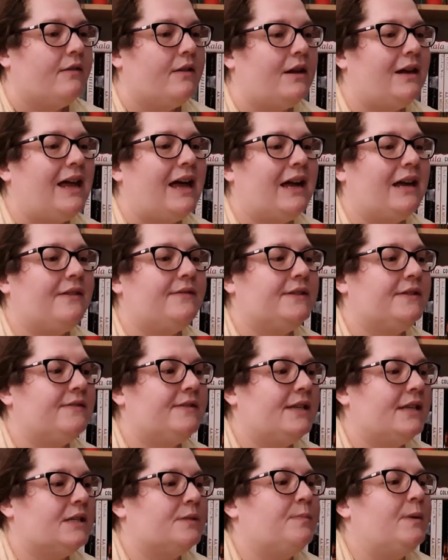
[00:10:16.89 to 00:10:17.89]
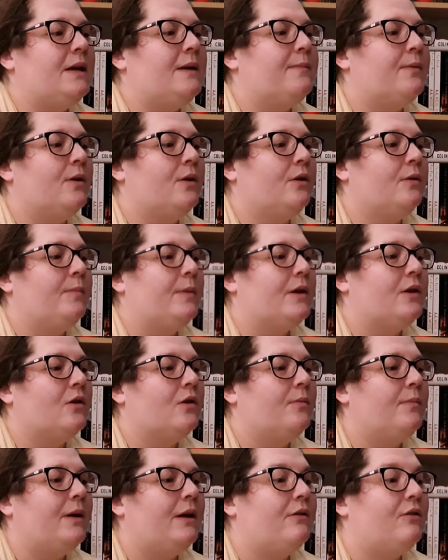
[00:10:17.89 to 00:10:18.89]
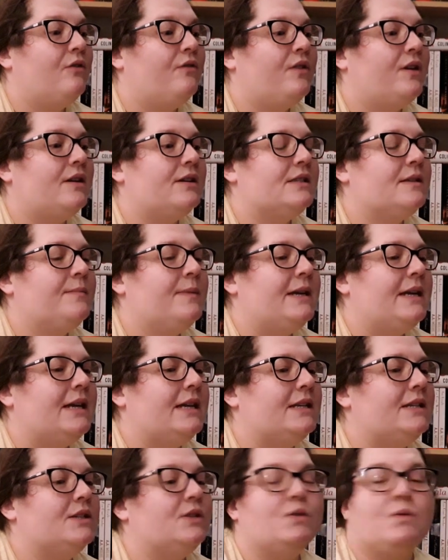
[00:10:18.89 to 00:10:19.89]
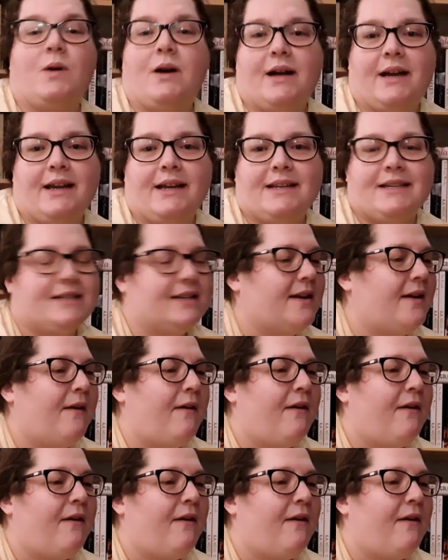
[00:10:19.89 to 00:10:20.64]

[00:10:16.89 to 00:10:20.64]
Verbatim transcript: the lives of six people become irreversibly intertwined.